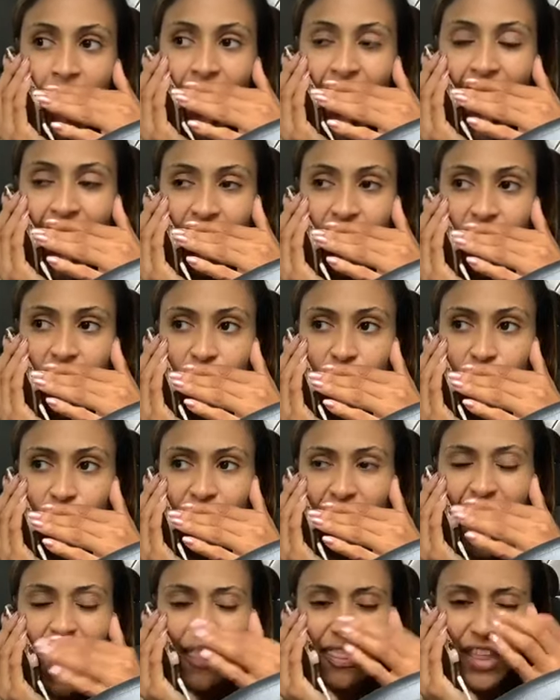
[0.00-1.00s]

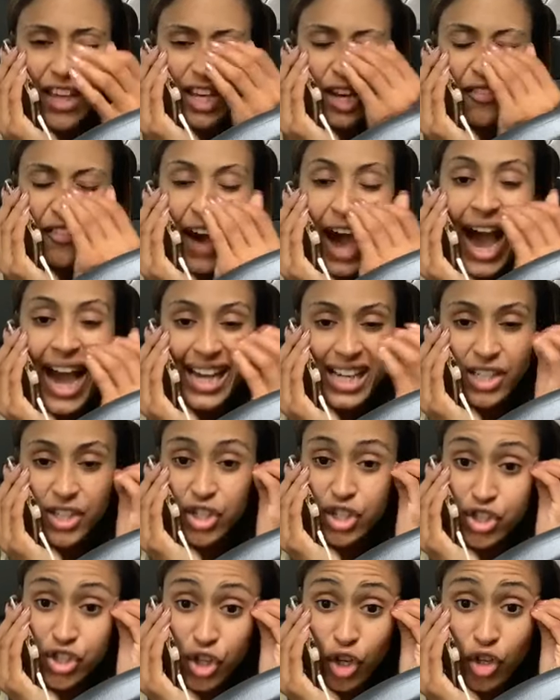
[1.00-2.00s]
Hallelujah. I thank you for heightened
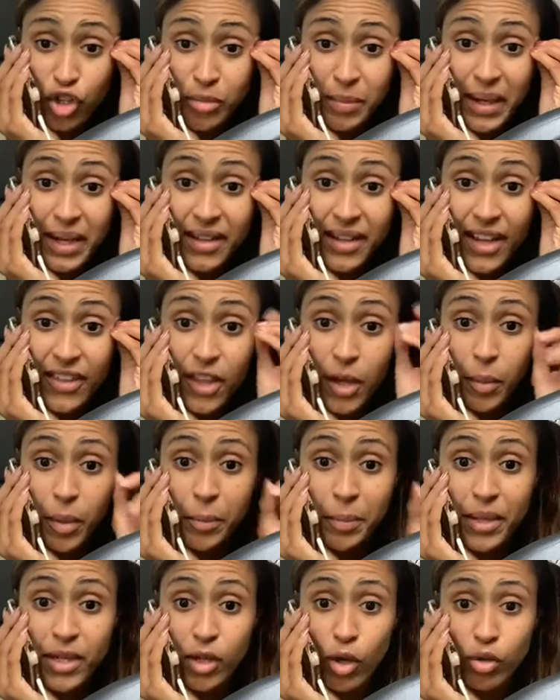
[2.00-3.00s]
discernment, that there
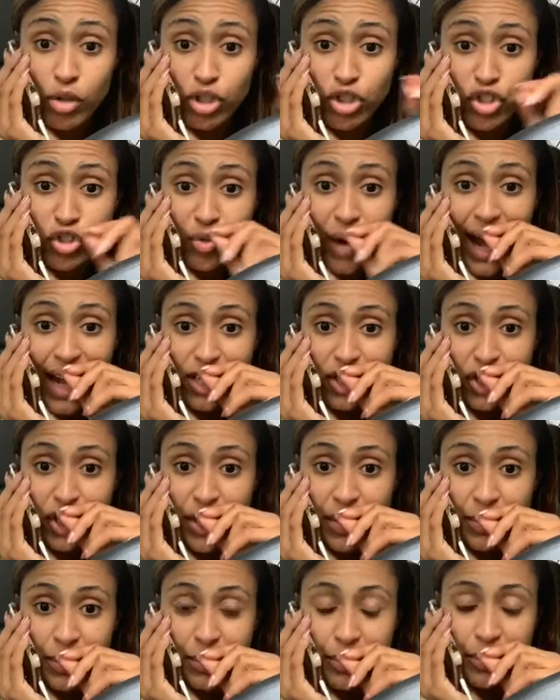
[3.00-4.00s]
would be no
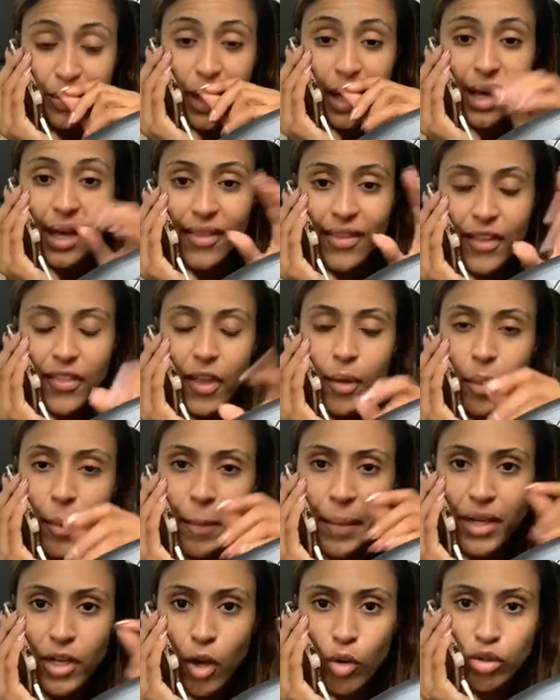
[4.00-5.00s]
distraction, that there
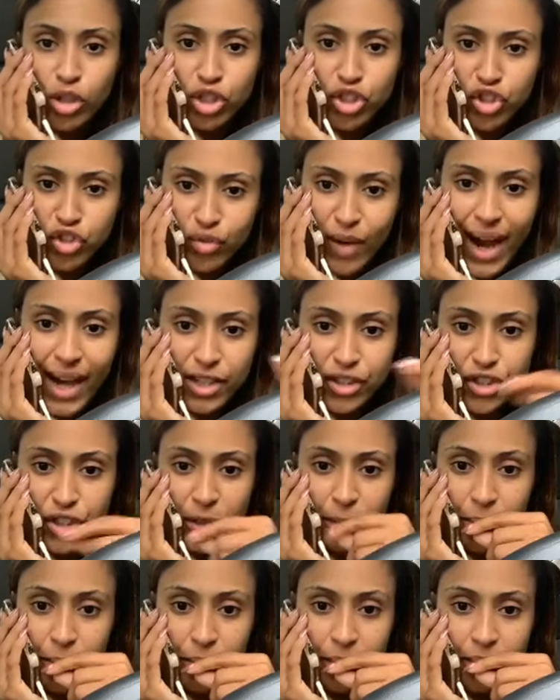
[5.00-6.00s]
would be no
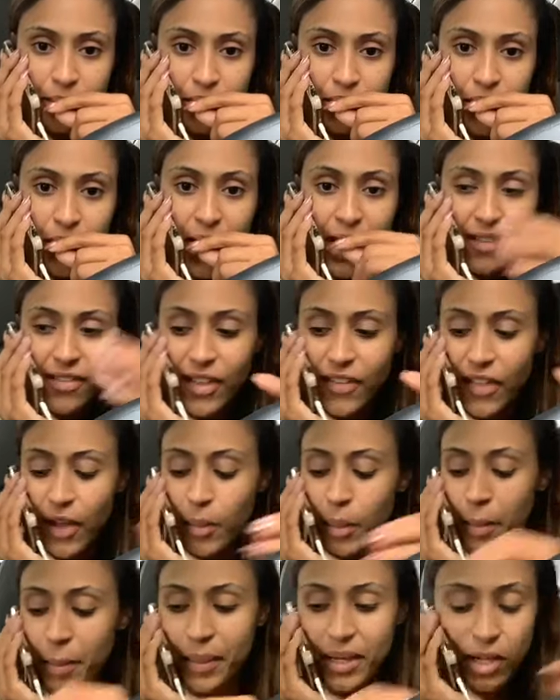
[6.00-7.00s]
distraction, that
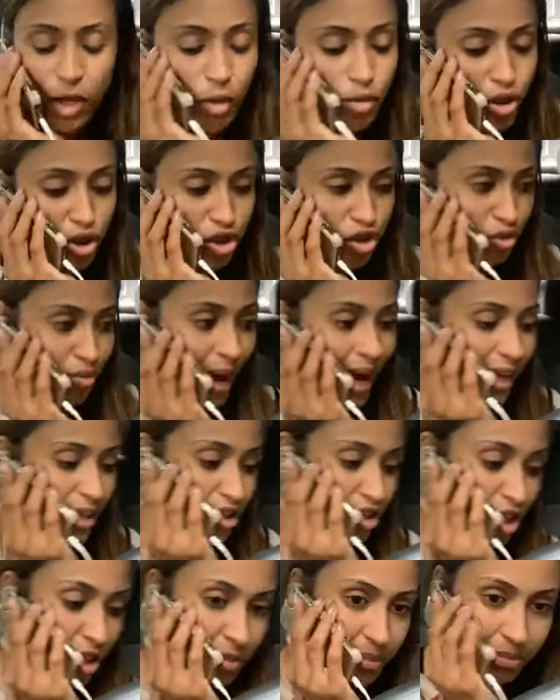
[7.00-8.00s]
there would be no
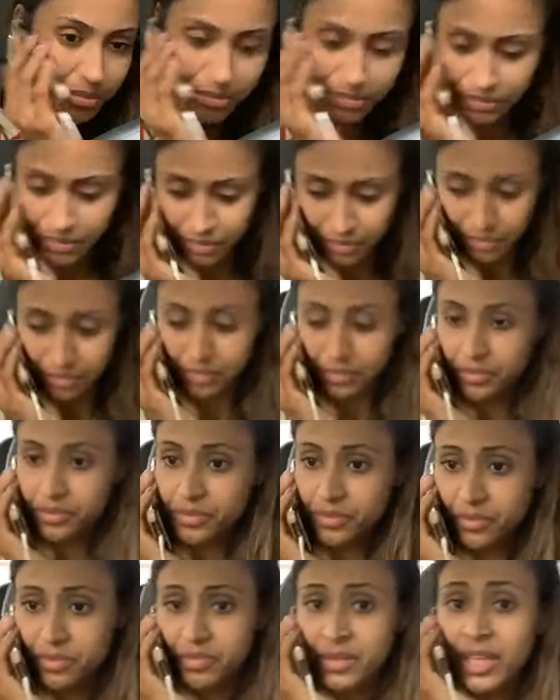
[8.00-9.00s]
distraction,
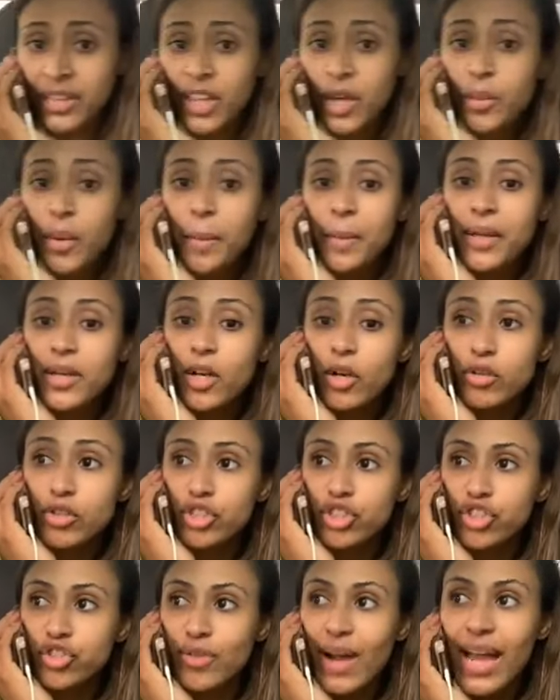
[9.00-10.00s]
that there would be no
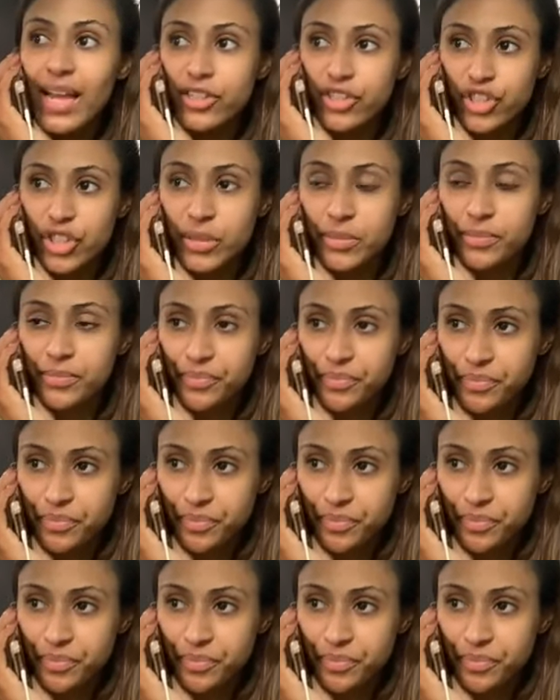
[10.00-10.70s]
distraction.